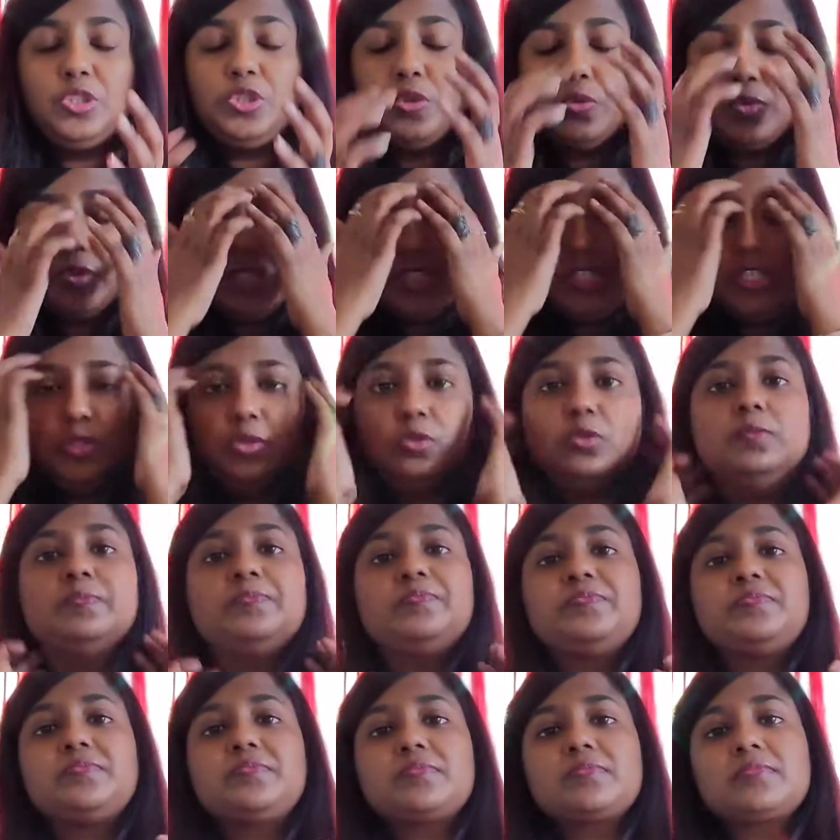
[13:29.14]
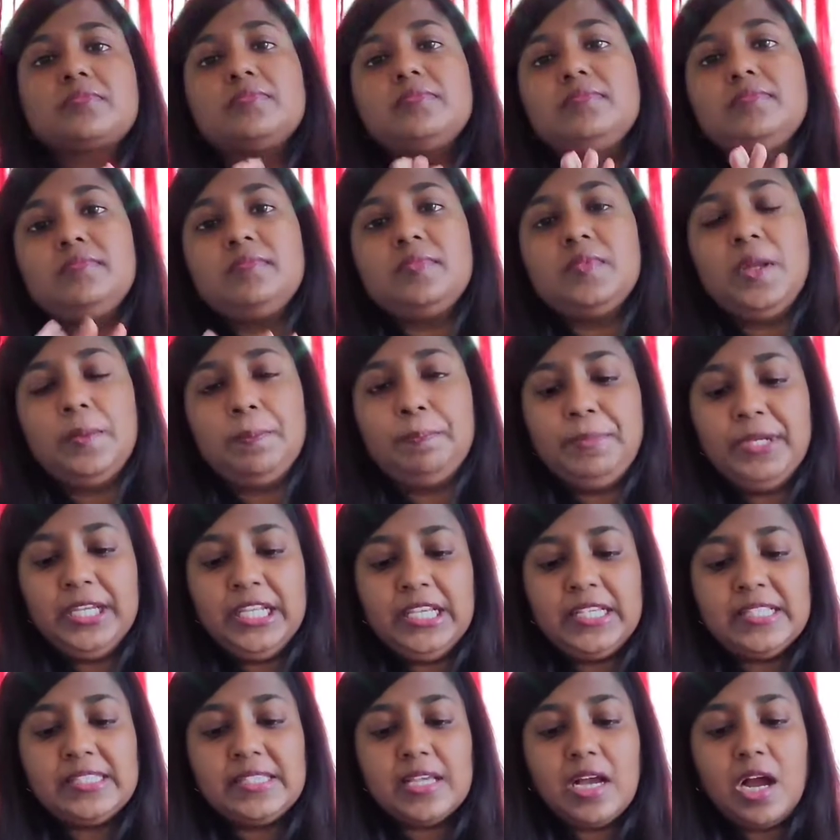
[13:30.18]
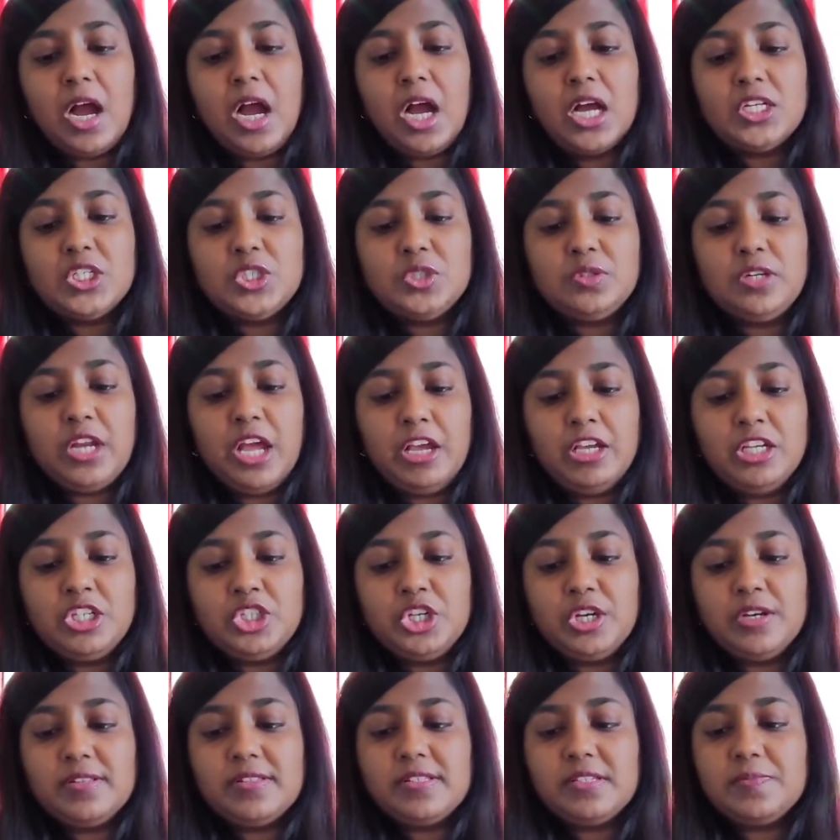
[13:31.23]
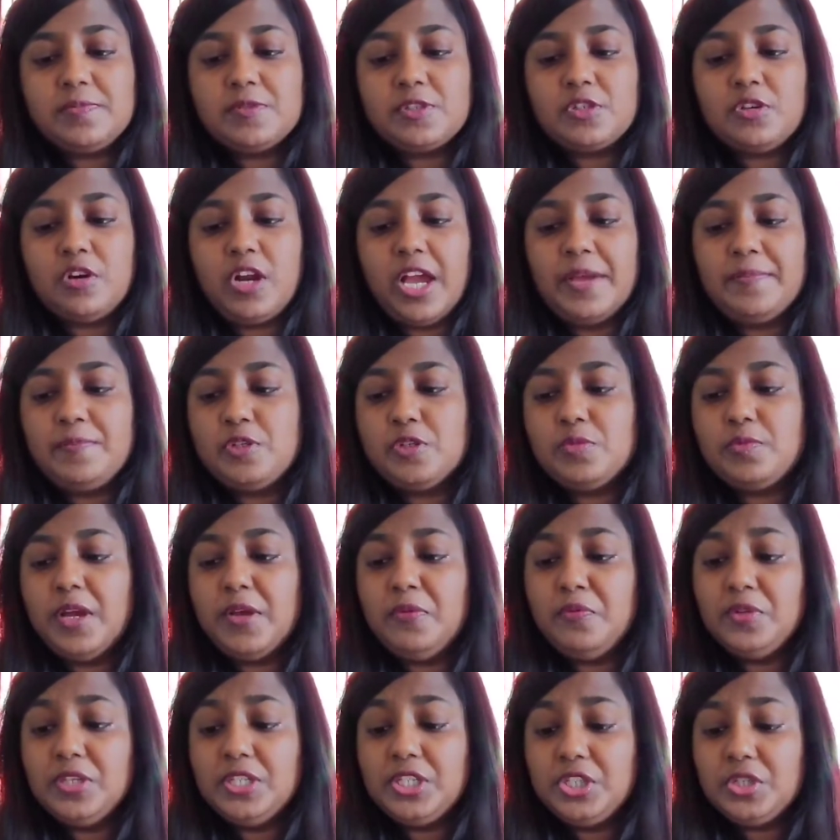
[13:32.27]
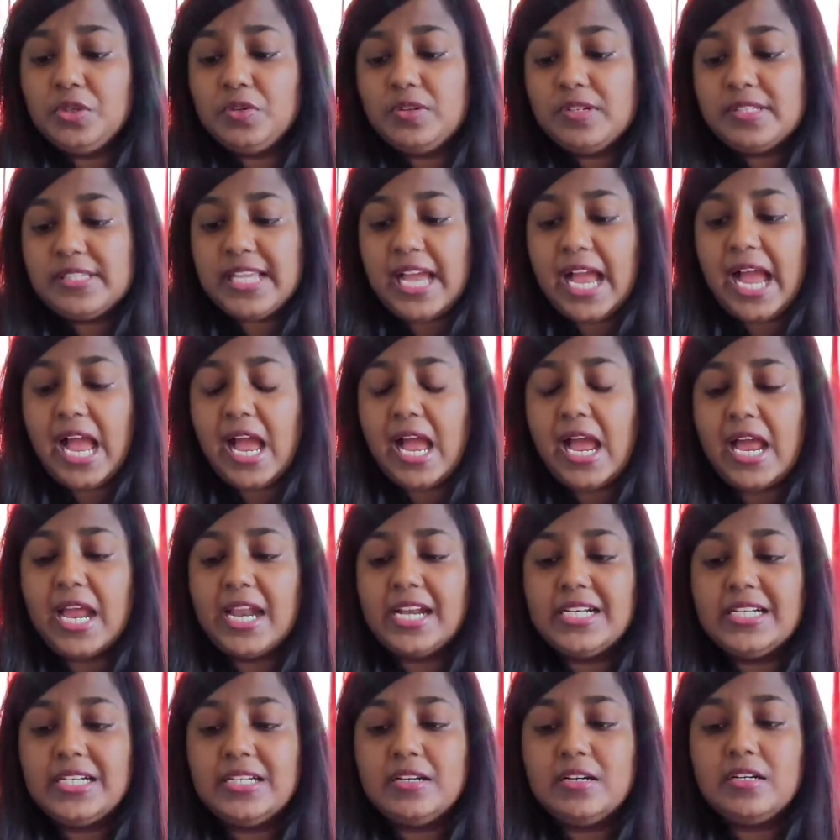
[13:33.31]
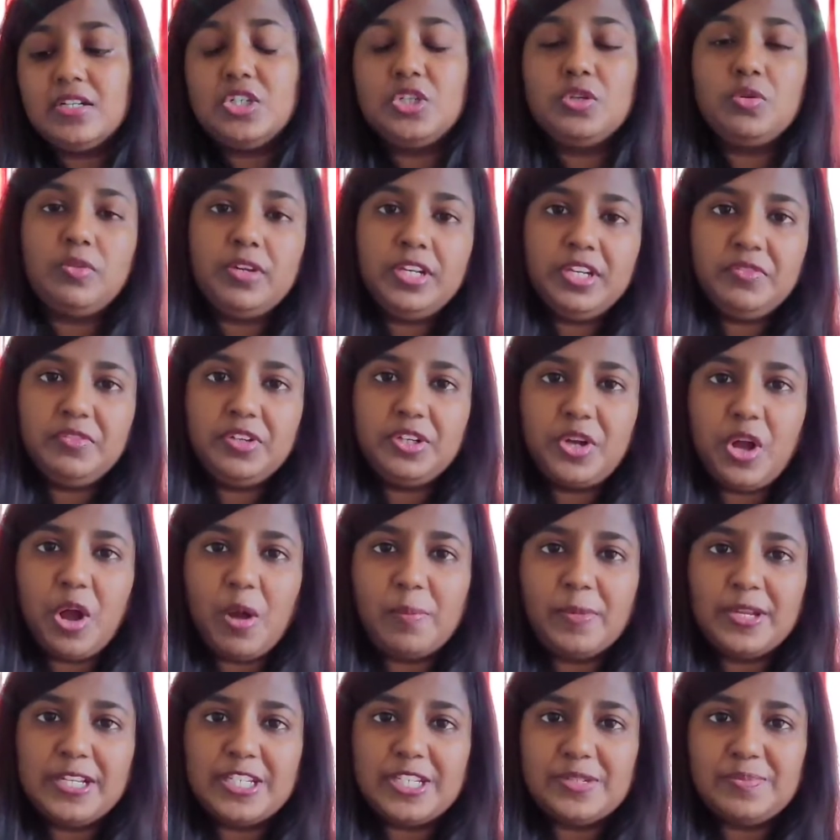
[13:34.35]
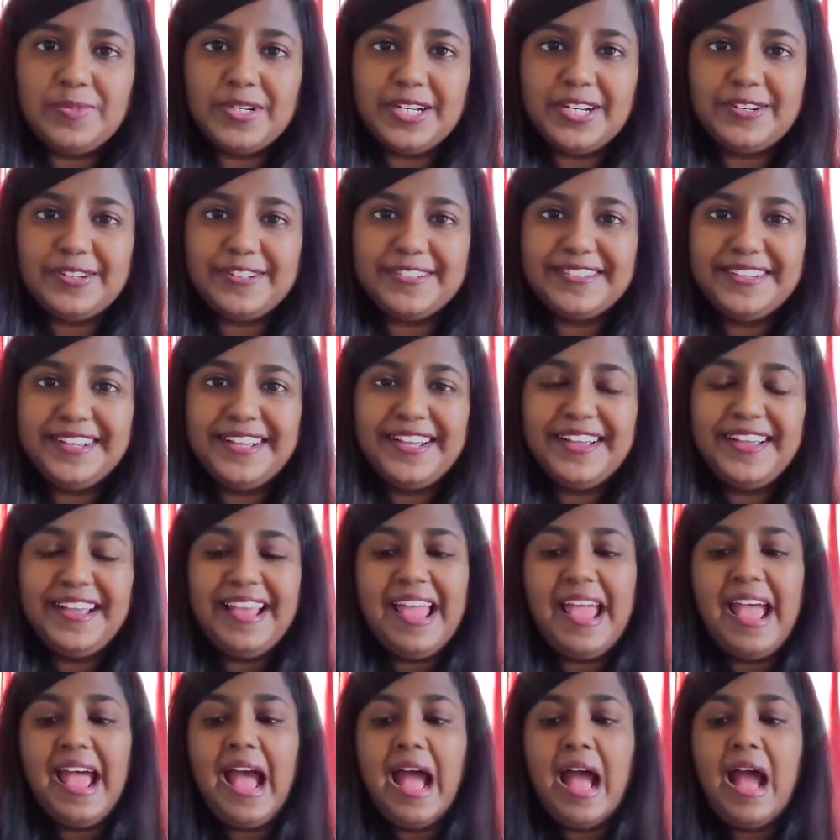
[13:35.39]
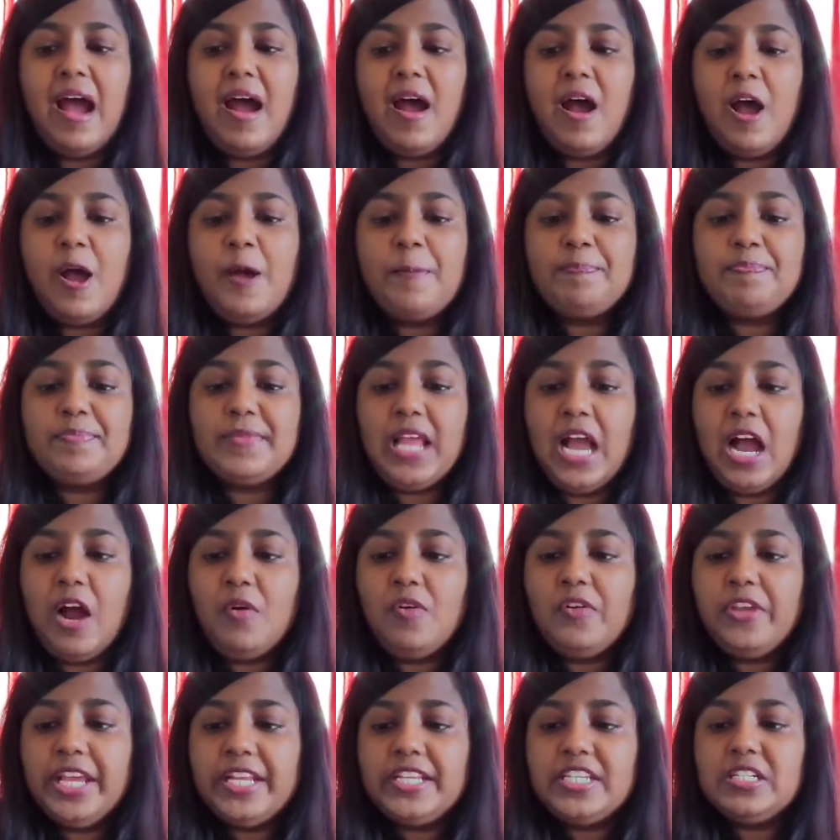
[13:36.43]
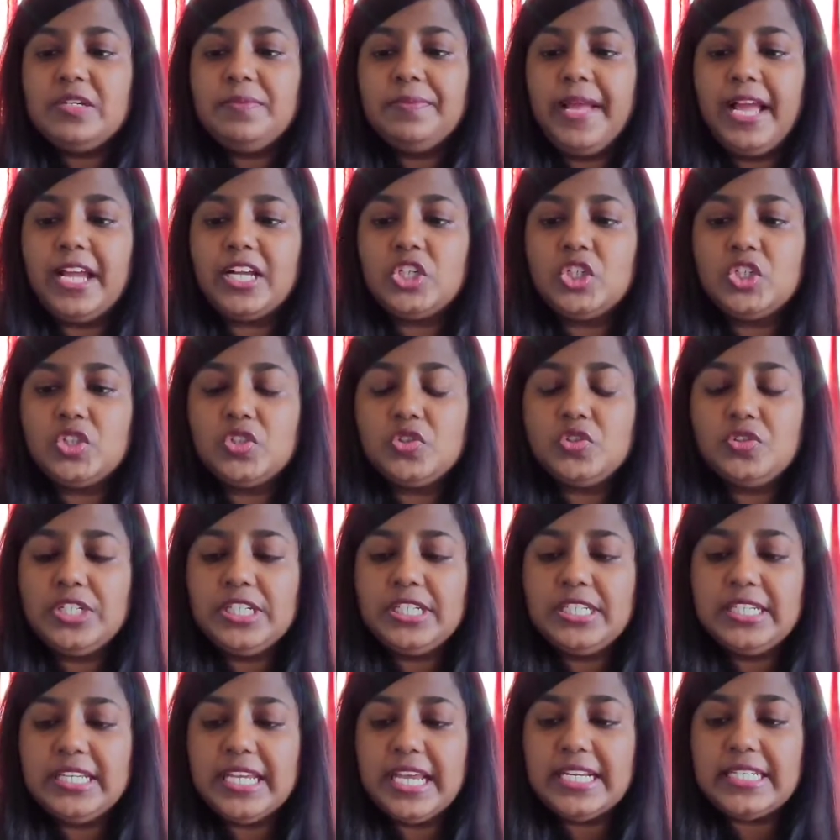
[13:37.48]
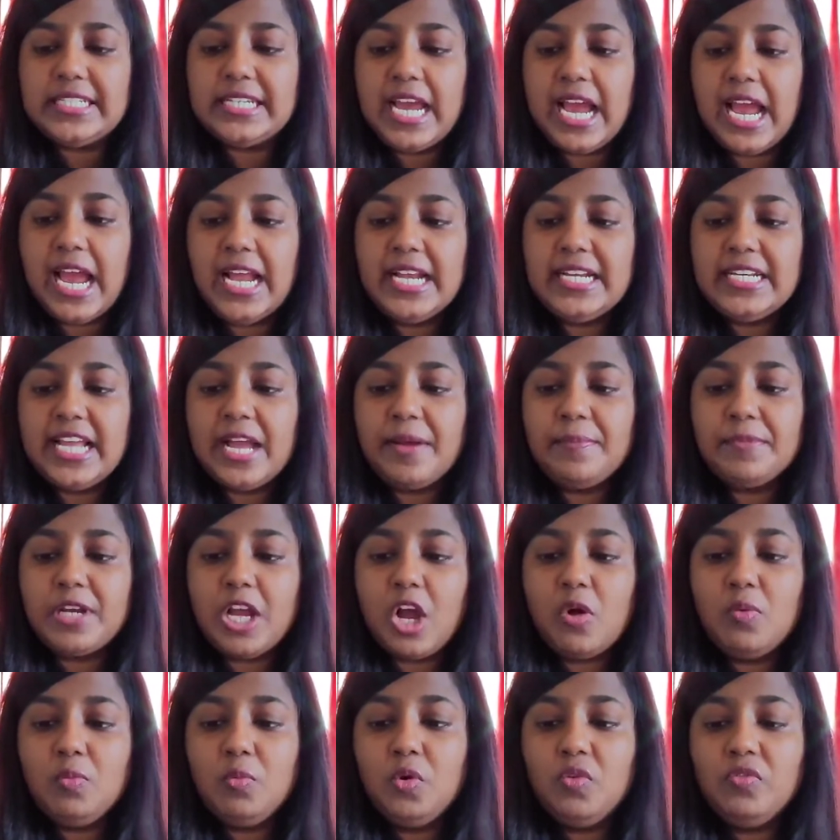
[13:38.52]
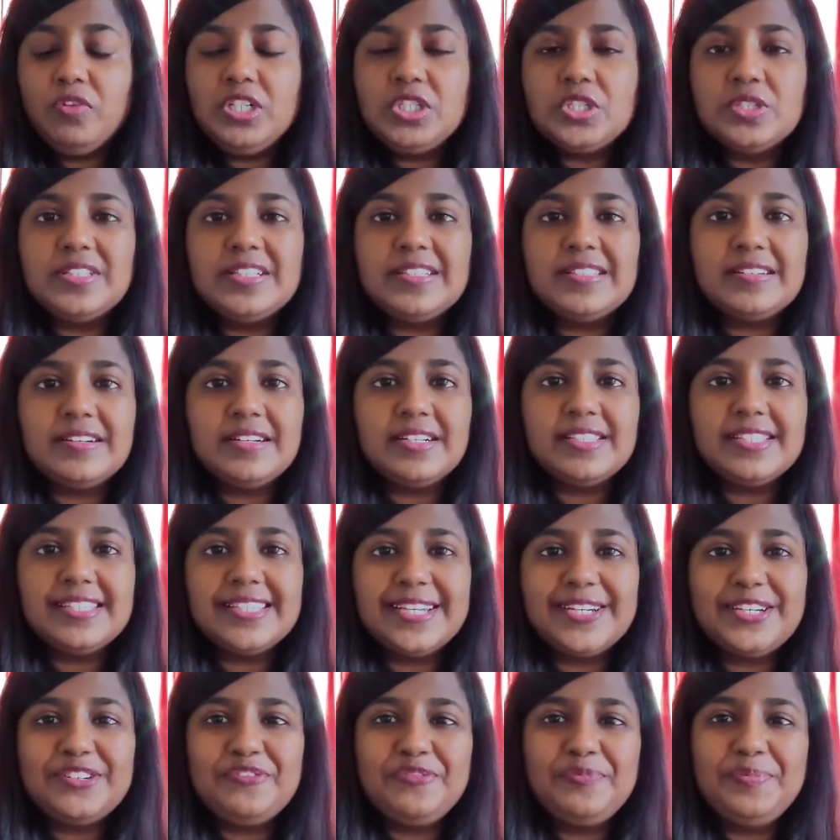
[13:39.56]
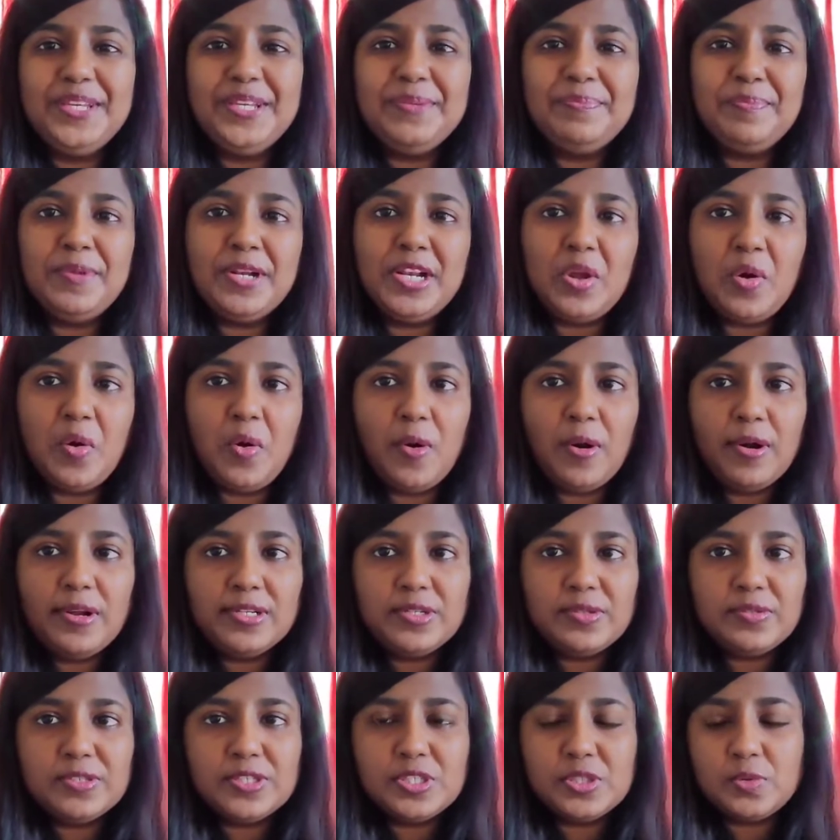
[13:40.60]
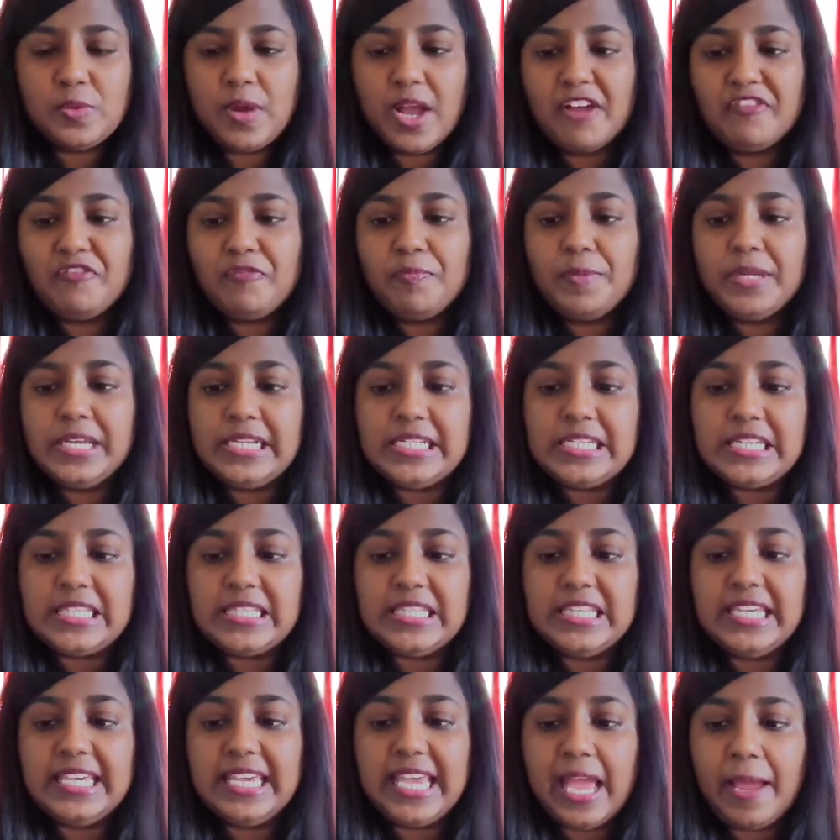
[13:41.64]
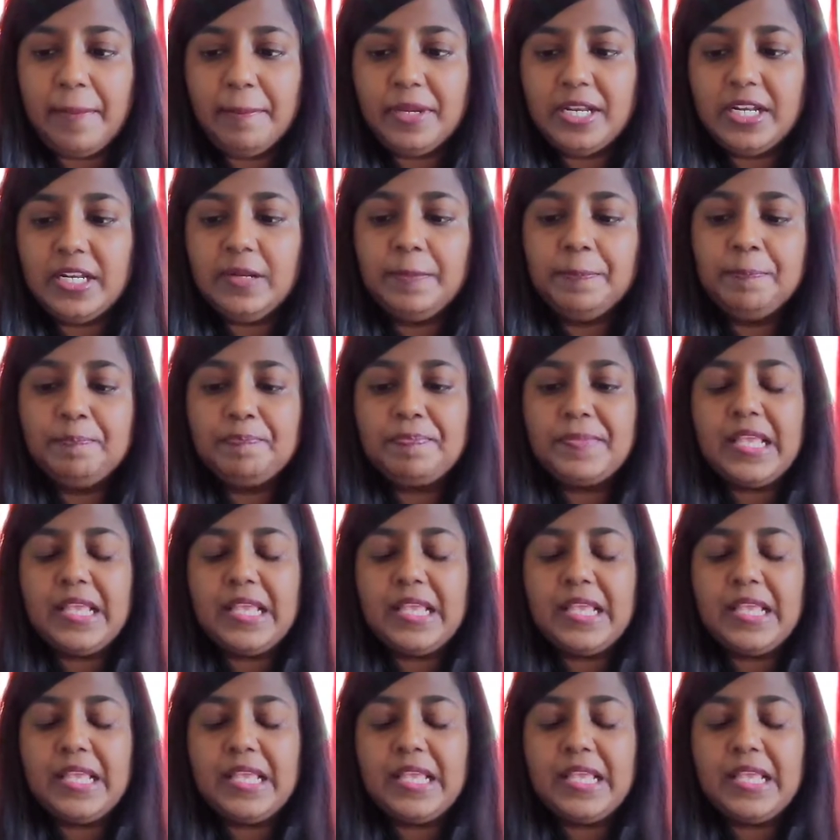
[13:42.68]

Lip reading: choose you, please do like, share and subscribe to my videos, and do leave a comment below. Now getting back to the reading at hand, I'm now moving to the third set of people, all those who have picked the camel.